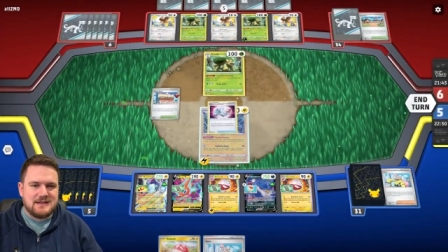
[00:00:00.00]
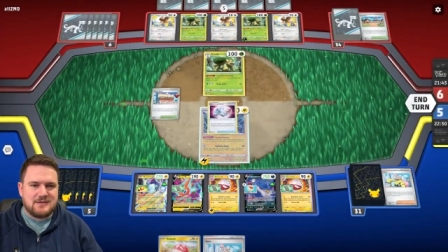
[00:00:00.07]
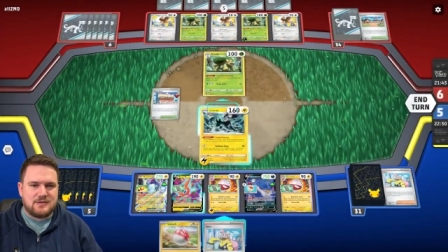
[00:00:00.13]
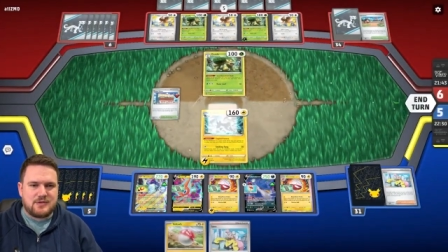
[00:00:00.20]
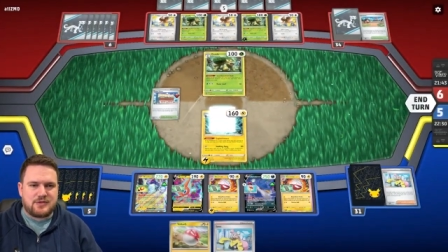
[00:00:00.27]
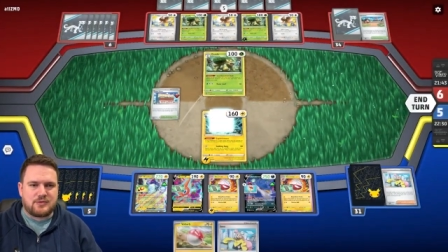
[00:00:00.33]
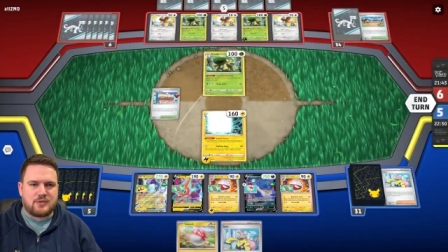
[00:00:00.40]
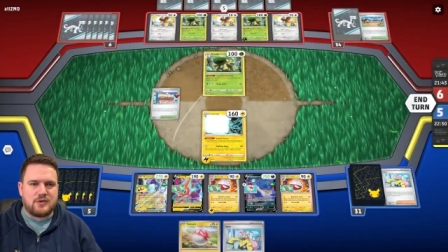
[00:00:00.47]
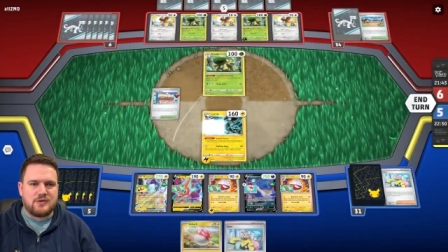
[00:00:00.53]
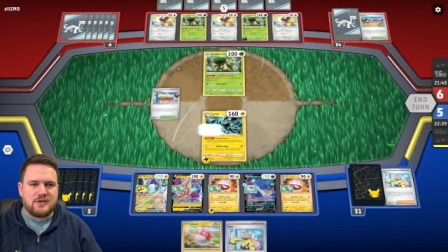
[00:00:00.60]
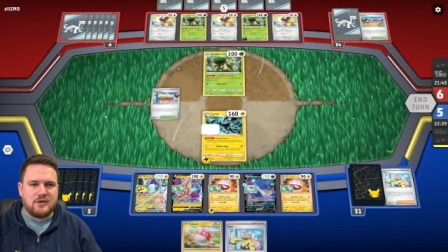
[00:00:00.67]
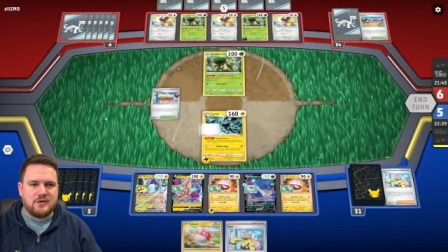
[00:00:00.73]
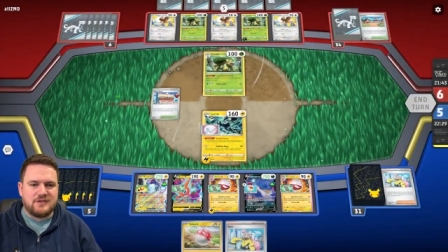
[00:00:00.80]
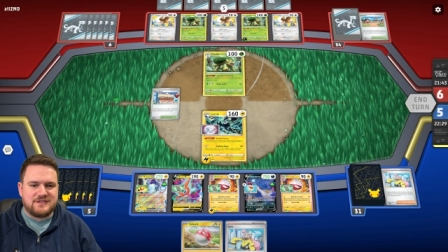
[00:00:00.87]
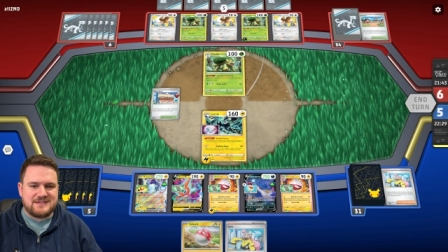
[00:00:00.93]
We'll throw
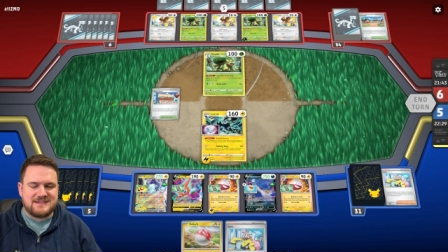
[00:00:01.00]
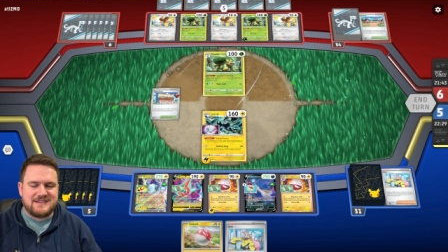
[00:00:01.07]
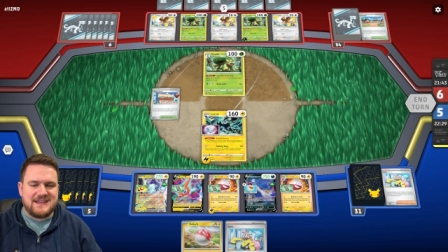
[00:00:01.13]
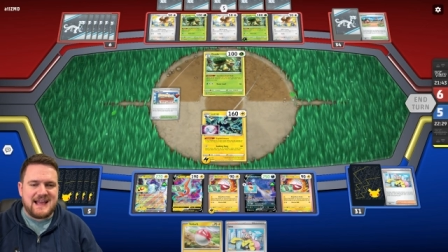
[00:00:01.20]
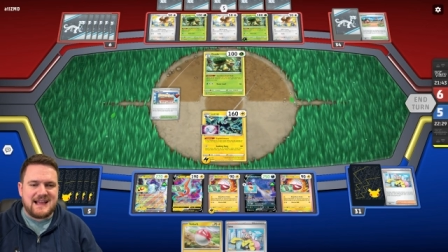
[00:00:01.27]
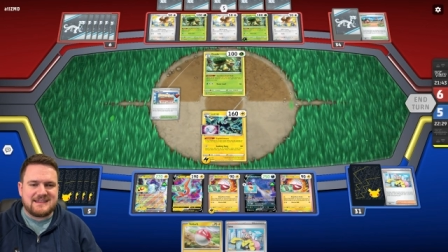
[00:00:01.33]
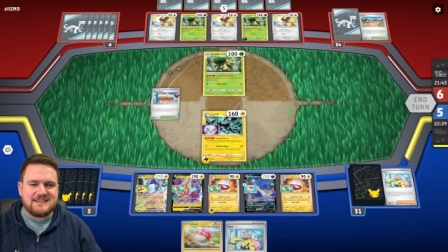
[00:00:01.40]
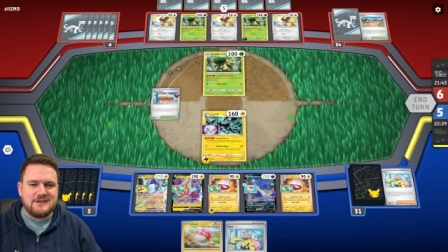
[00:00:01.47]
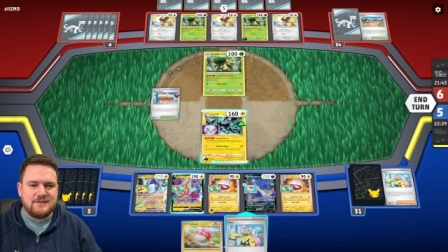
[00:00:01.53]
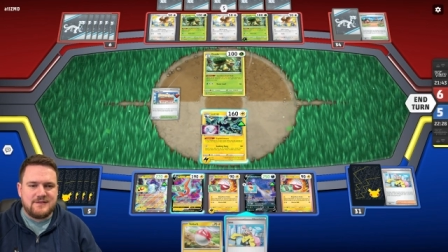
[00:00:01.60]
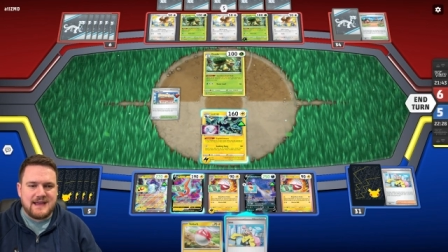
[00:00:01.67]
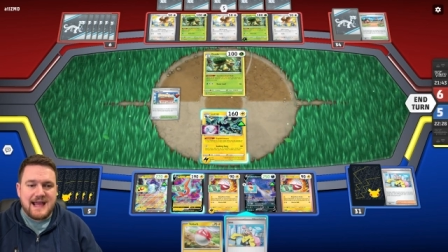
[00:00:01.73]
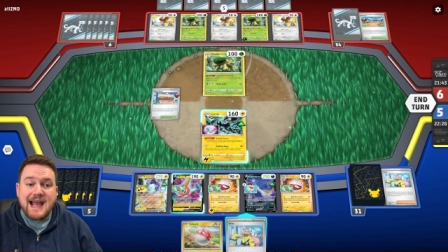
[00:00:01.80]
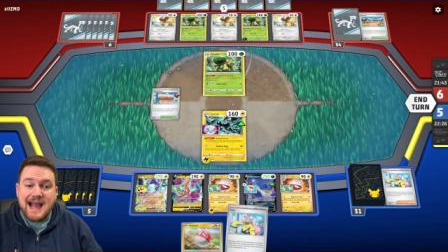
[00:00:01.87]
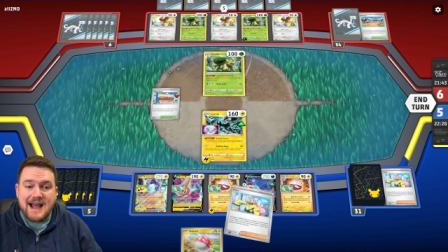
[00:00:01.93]
those to the active,
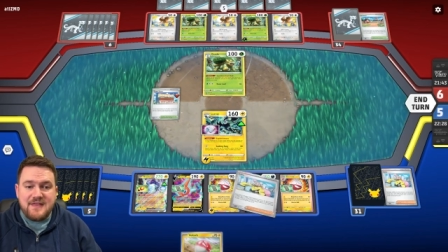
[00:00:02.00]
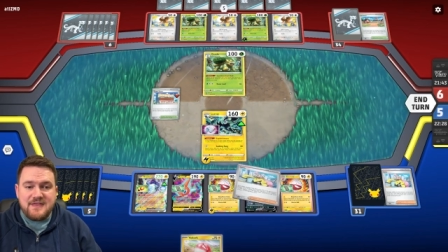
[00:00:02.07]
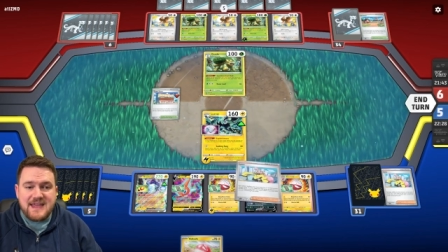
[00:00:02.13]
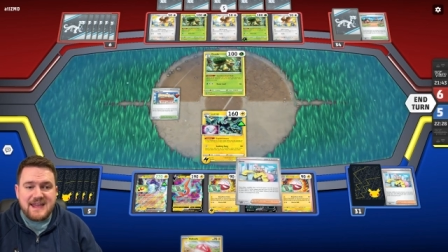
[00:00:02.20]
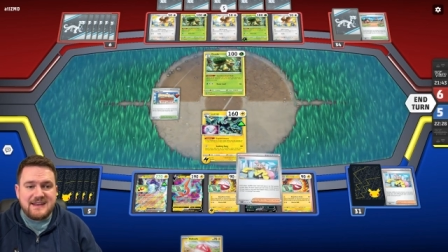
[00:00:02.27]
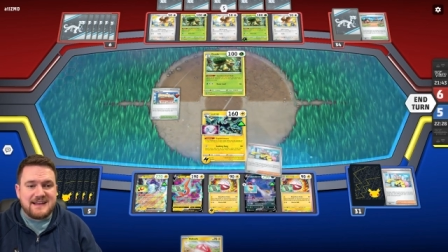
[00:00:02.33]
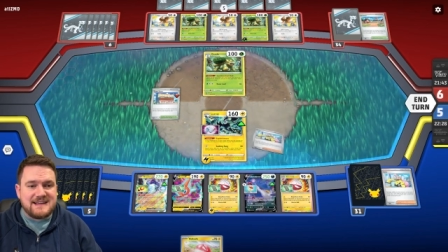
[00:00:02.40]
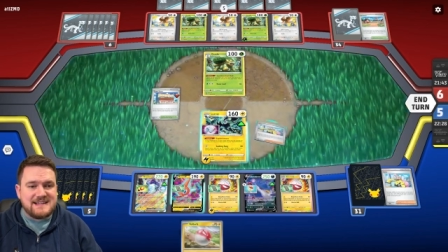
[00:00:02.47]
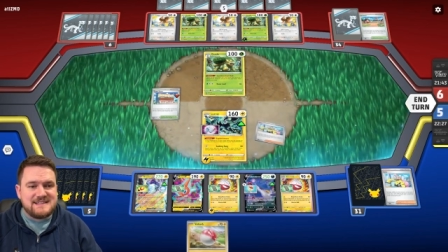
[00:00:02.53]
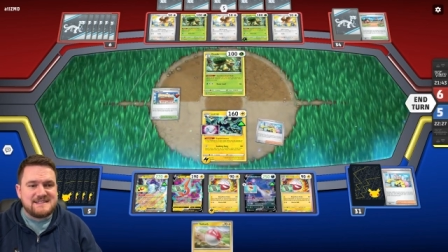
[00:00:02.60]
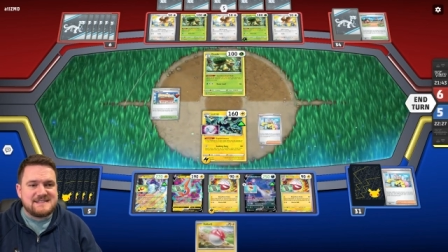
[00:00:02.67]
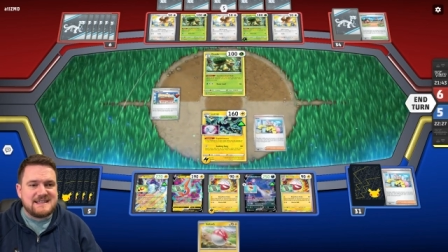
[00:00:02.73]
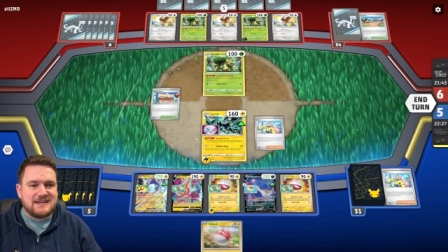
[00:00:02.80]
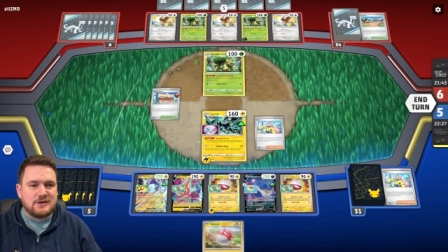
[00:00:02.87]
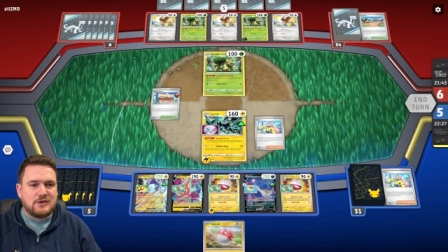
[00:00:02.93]
and then a
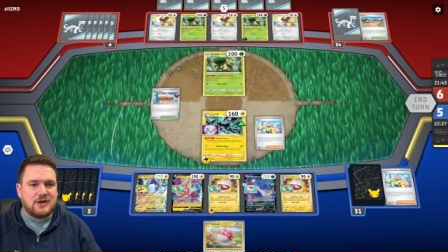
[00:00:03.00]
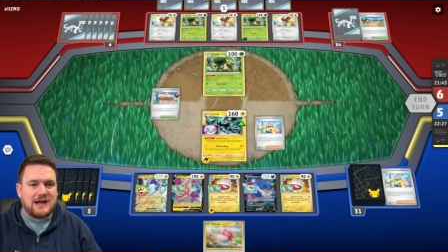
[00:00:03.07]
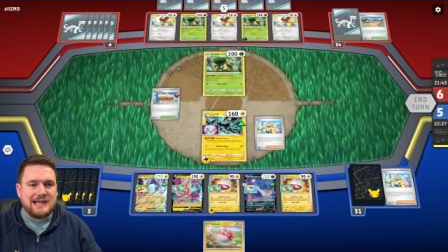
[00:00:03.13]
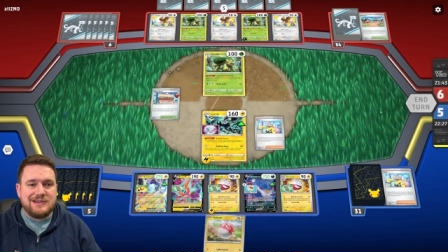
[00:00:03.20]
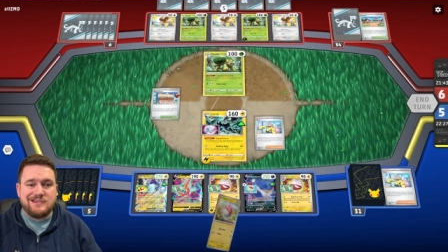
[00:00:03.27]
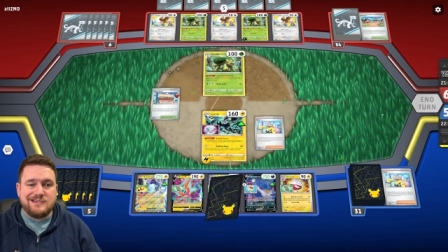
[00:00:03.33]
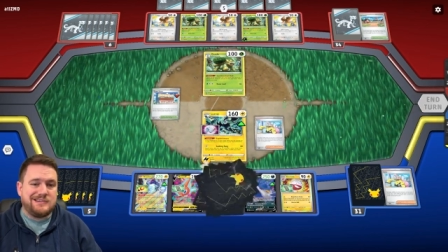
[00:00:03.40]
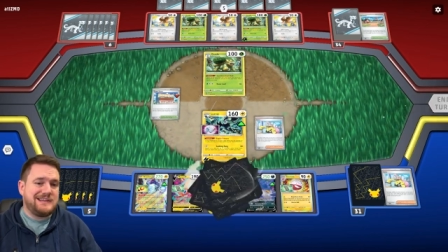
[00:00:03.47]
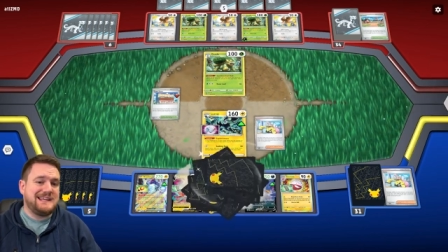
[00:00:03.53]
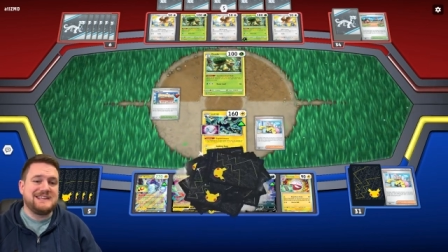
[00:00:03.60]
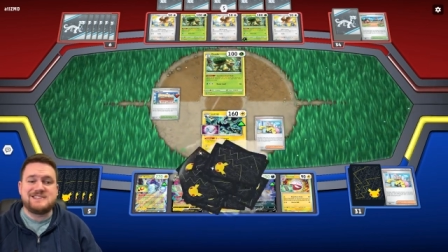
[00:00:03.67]
single Iono here.